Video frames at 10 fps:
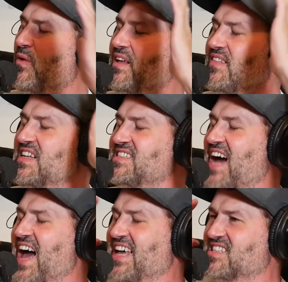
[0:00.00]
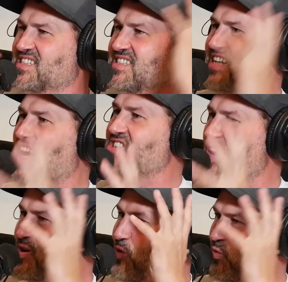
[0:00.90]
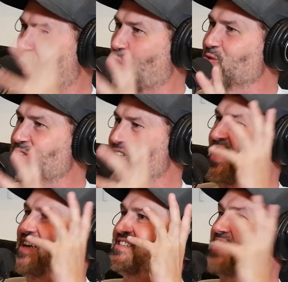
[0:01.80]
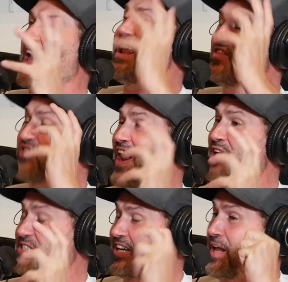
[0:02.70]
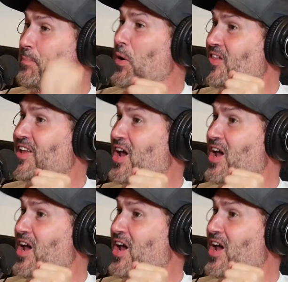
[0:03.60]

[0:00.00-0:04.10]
this guy is such a gross... He thought he was going to pull it off.